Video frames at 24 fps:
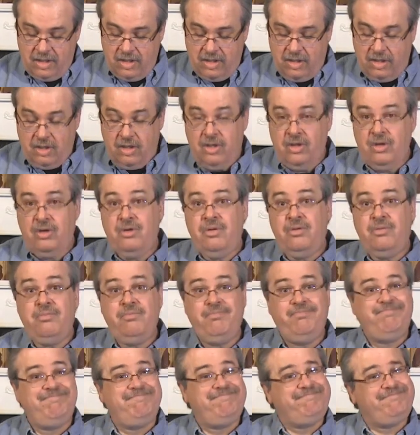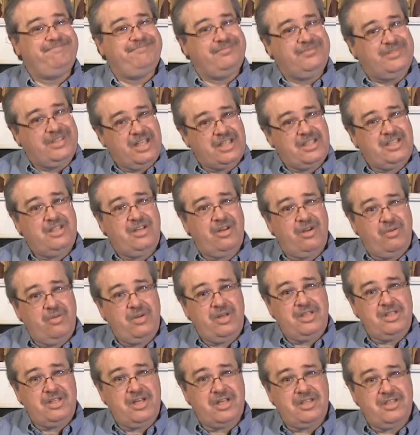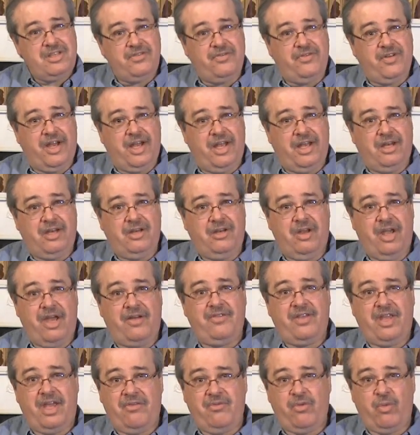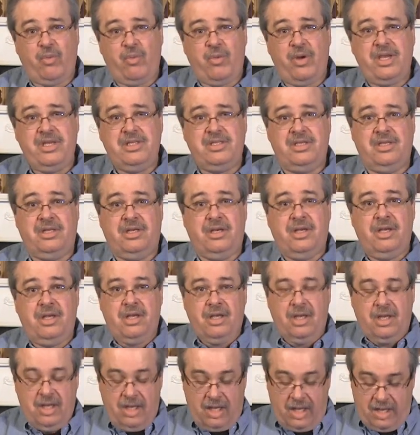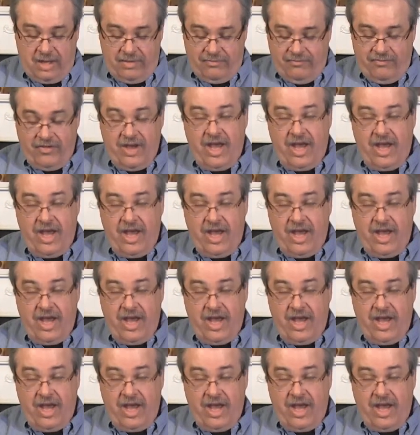New doesn't always justify it. You have to have a reason and